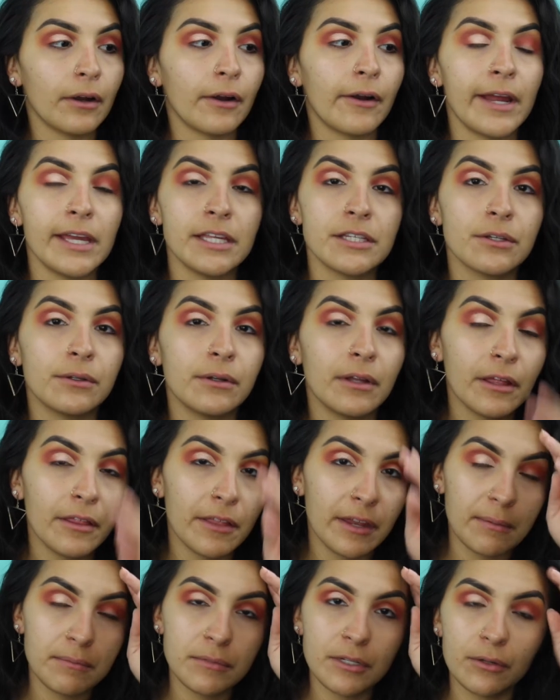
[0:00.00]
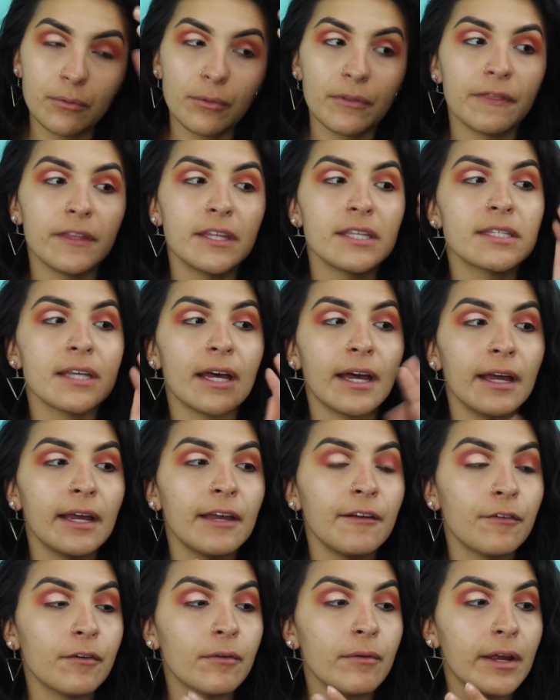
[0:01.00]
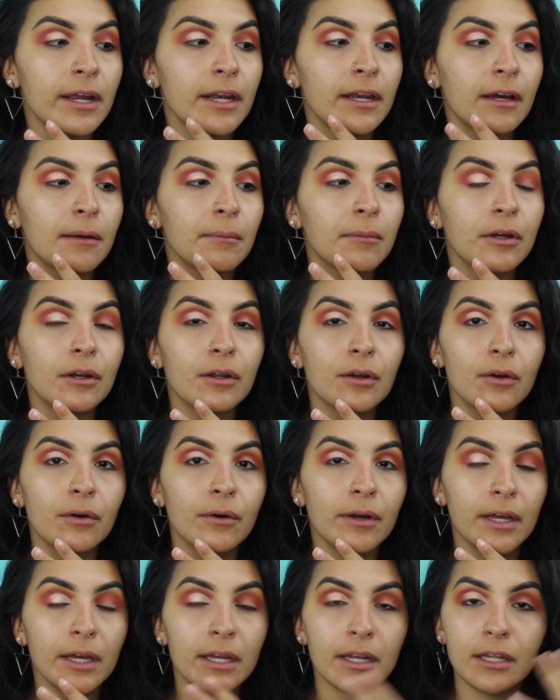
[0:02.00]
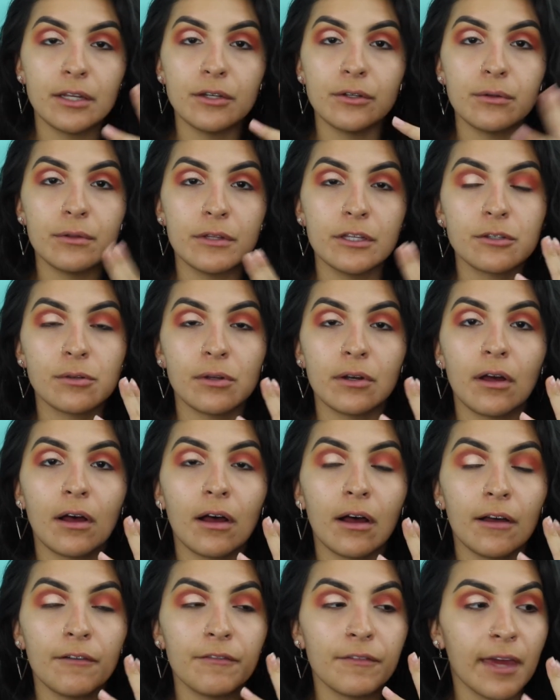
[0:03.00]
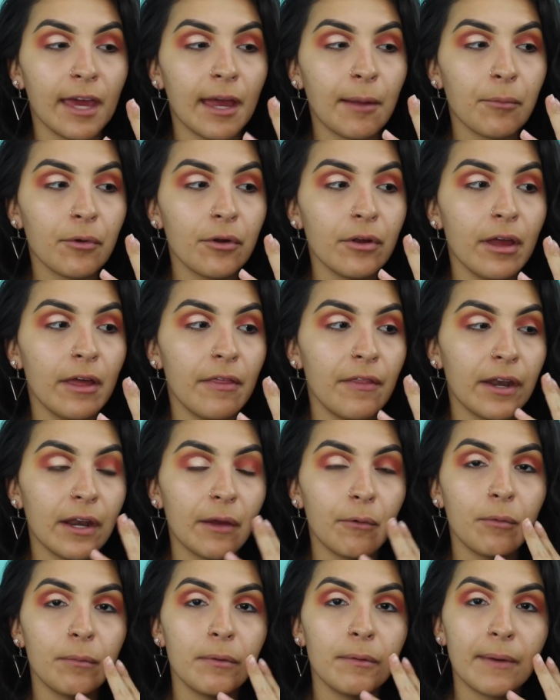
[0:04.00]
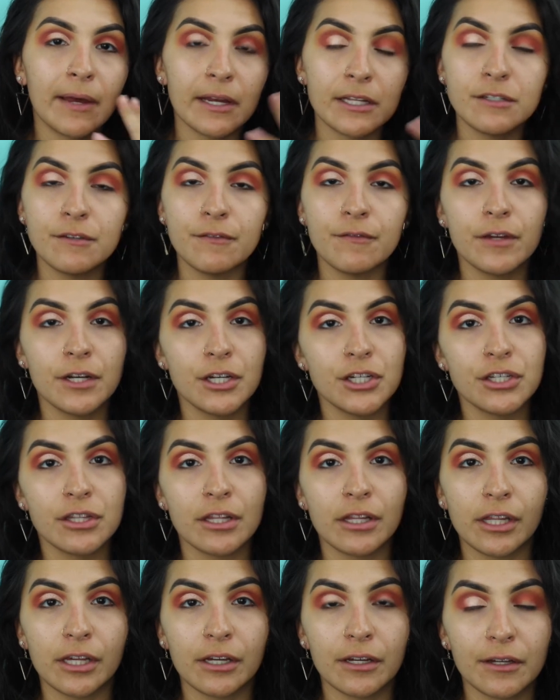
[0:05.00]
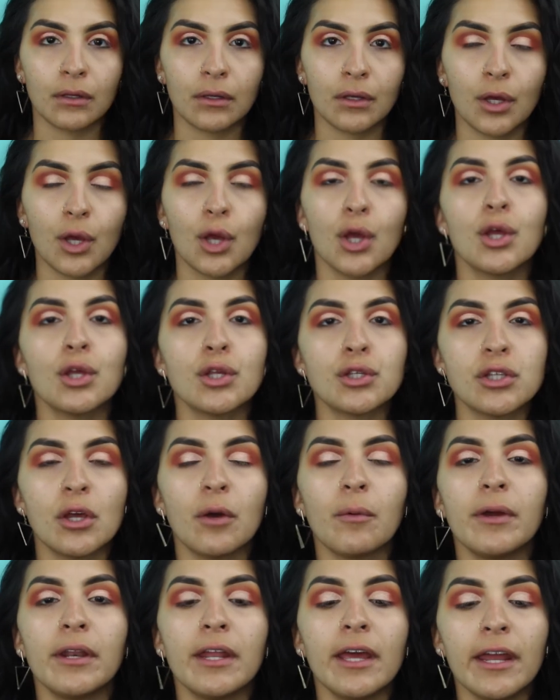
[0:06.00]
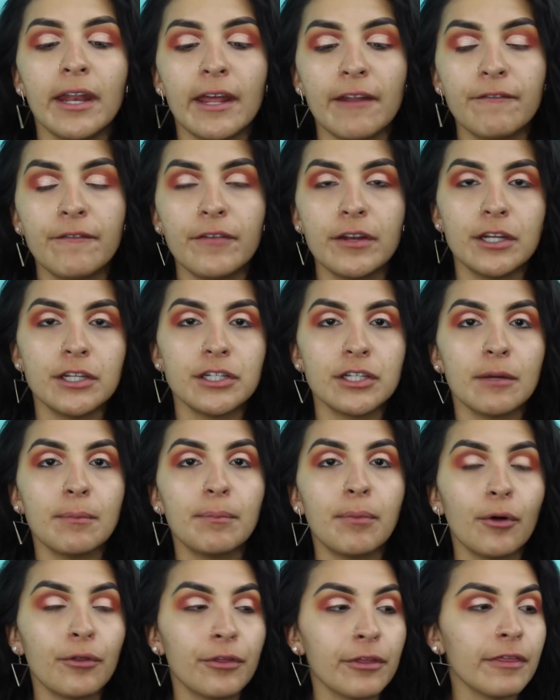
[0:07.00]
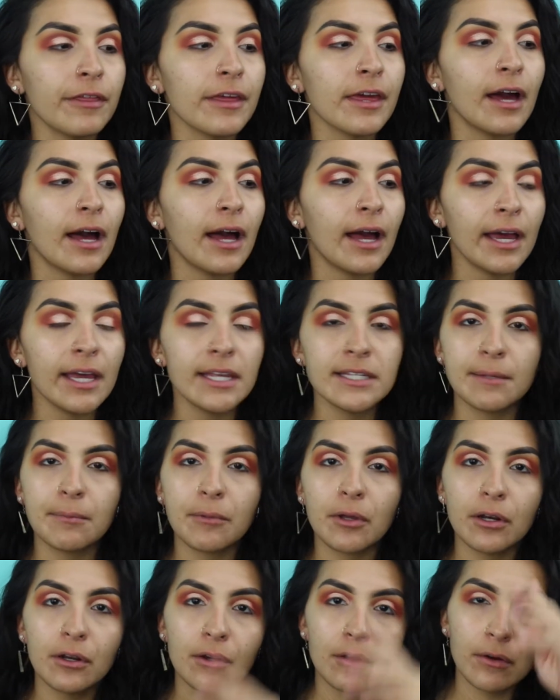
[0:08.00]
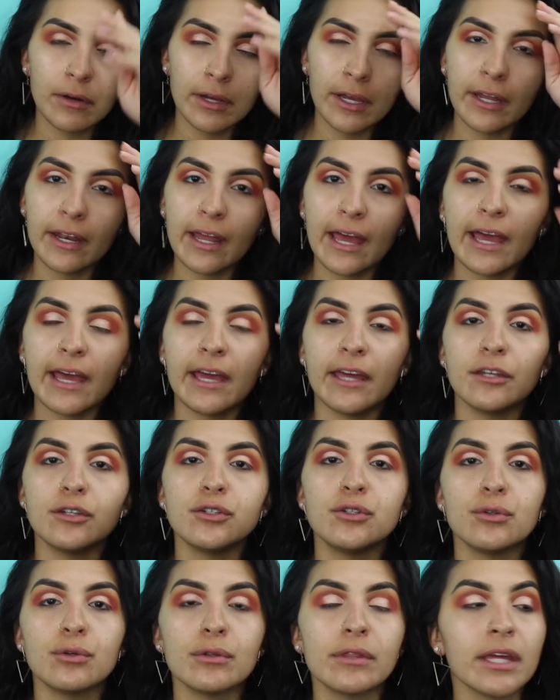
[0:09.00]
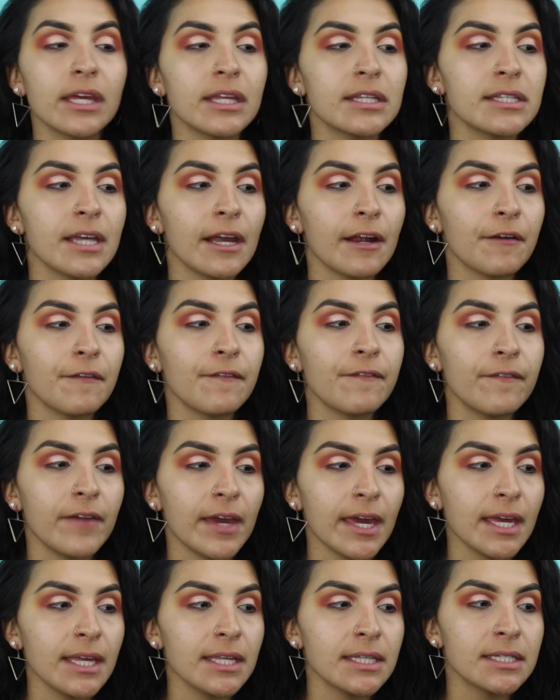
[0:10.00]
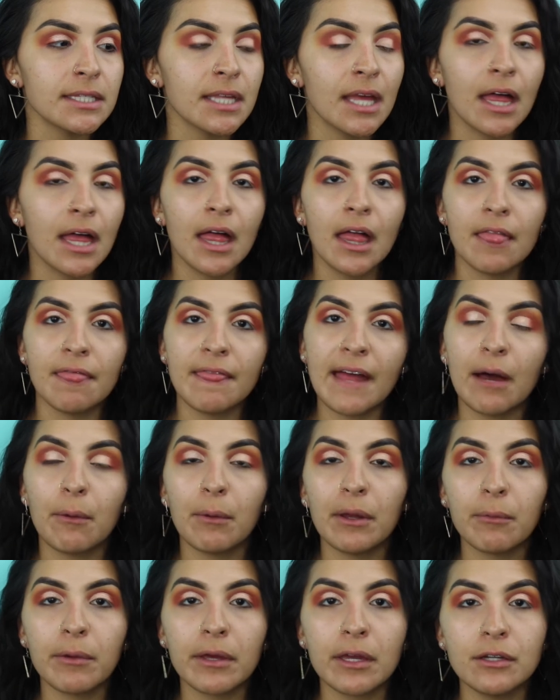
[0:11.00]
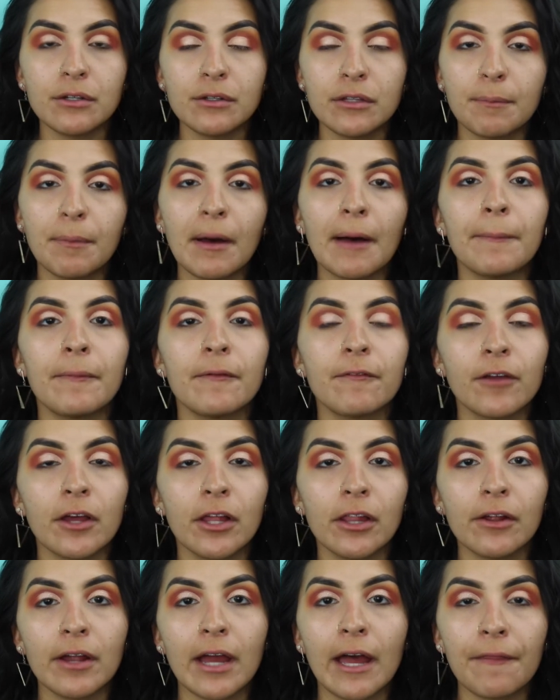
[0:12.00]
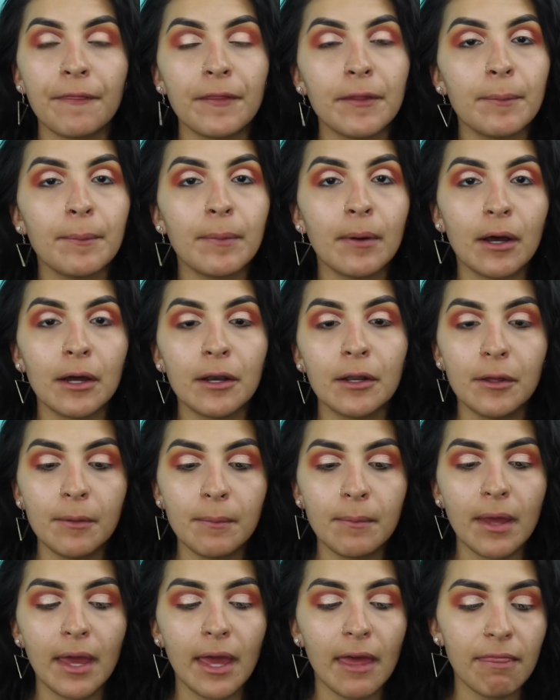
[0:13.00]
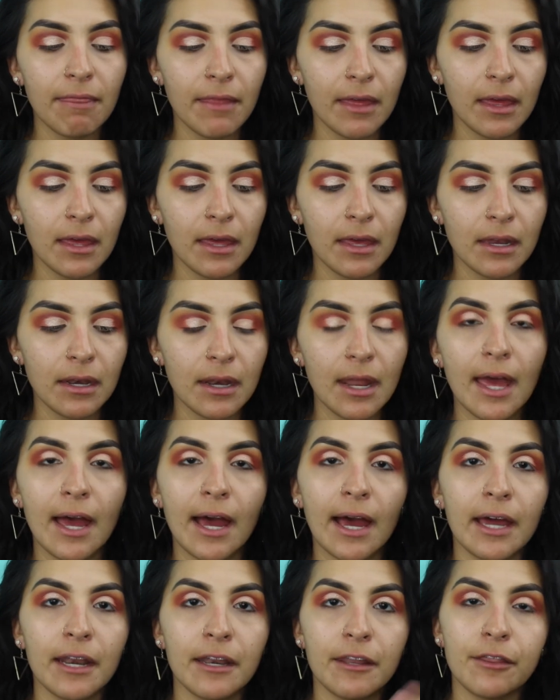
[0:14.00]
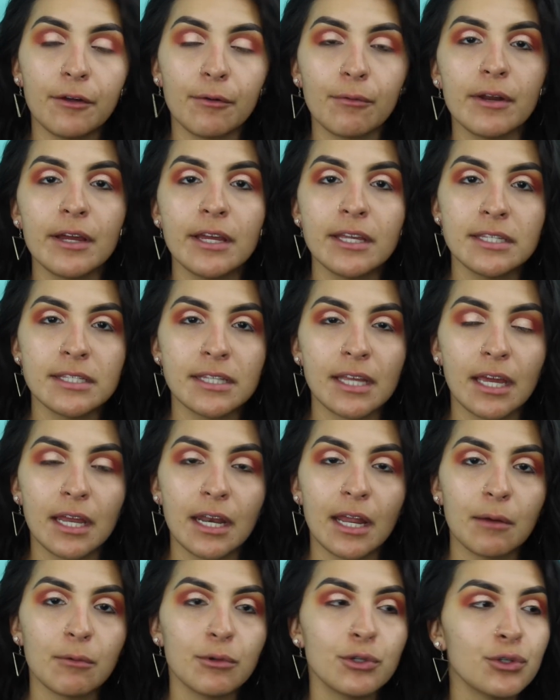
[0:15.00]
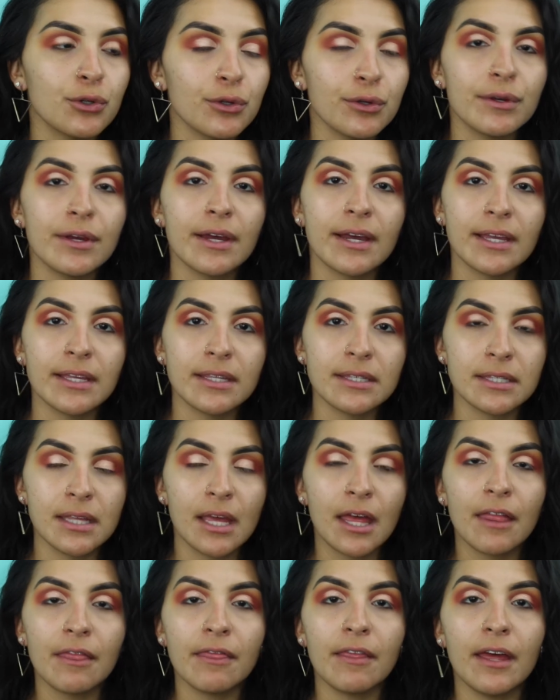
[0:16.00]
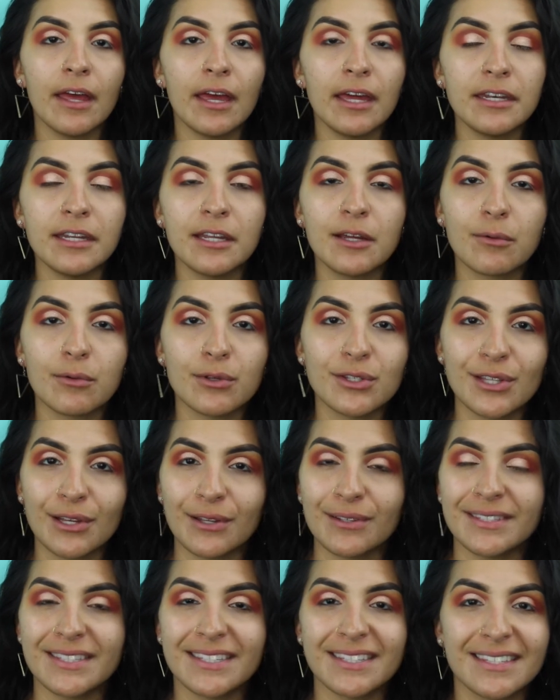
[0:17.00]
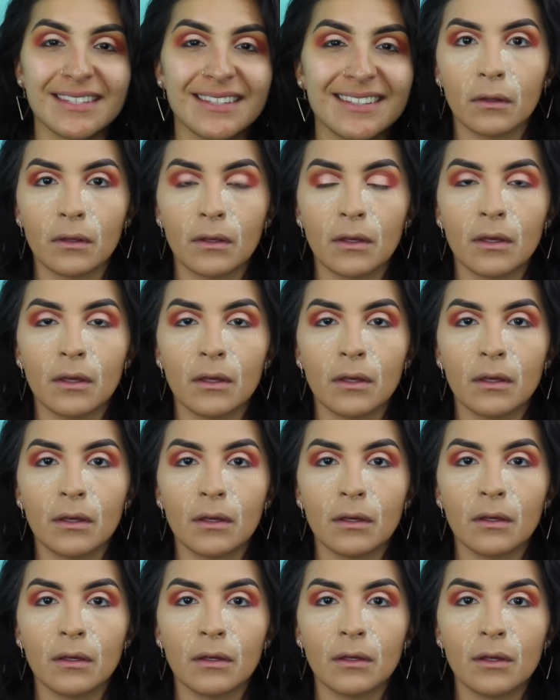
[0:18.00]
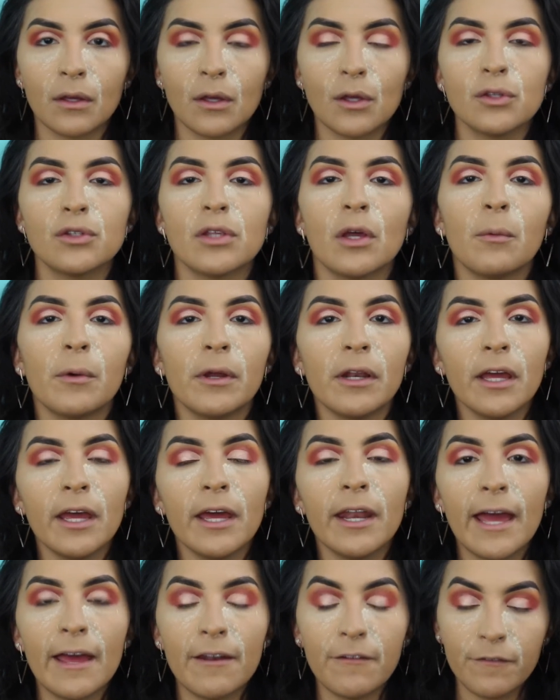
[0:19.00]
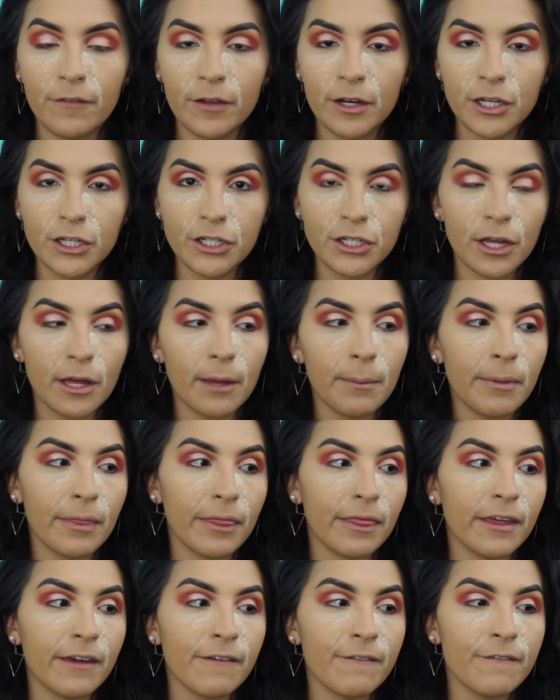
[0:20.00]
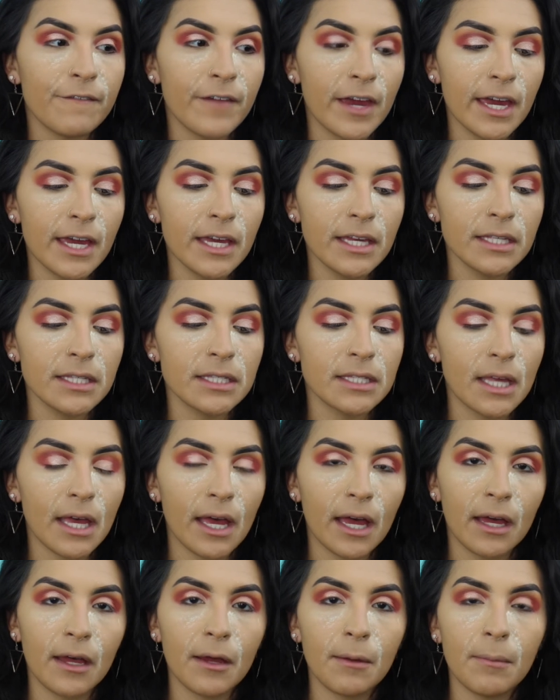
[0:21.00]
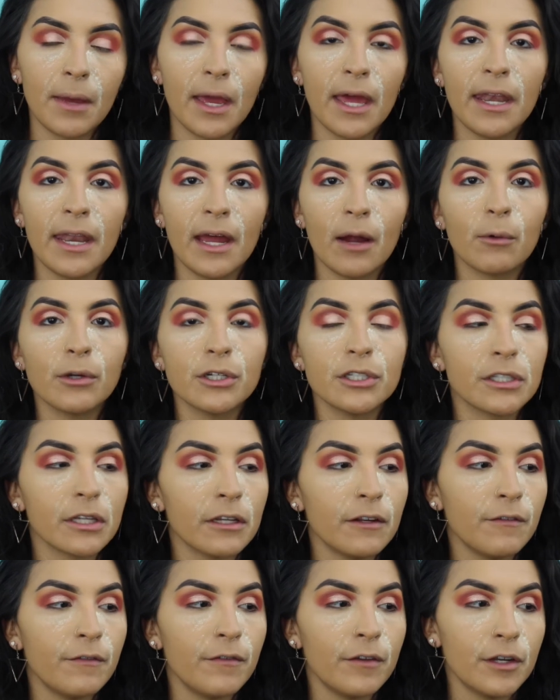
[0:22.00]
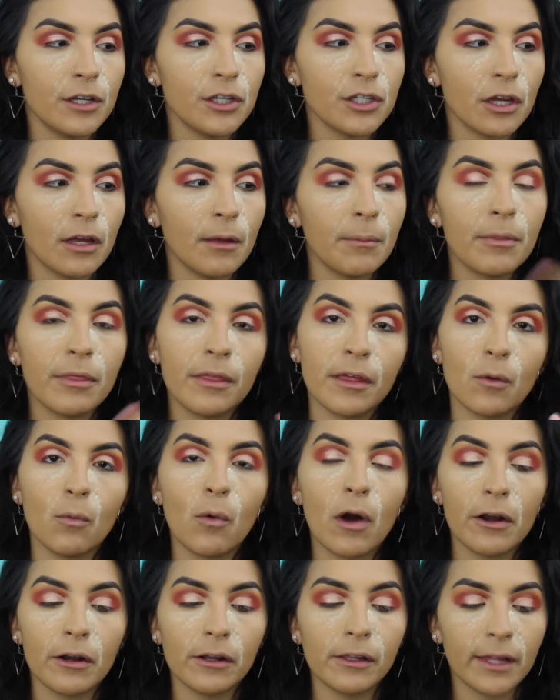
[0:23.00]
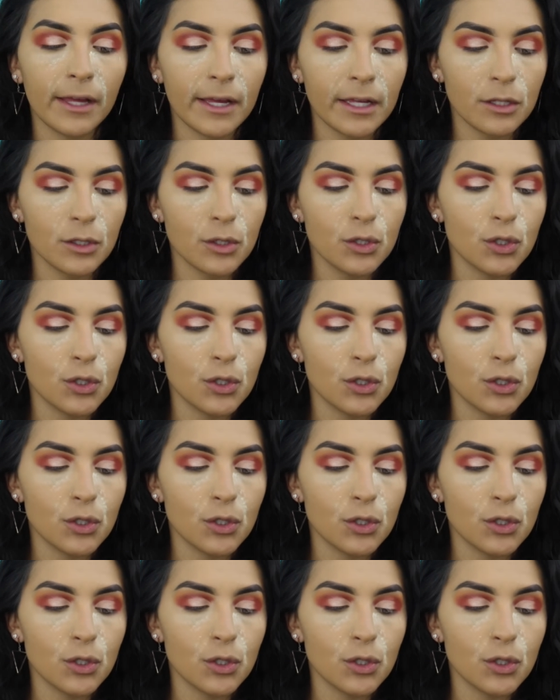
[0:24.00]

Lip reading: Alright, so now that I'm done with this eye for right now, I'm going to go ahead and do this one off camera, and then I will be back to finish the look. So I went ahead and finished up both of the eyes. I'm going to go ahead and do the entire face. That way we could do the pop of color at the bottom and then add the rest, and I will show you guys the ending results. So I went ahead and finished up the face, and now we're just going to finish up the waterline.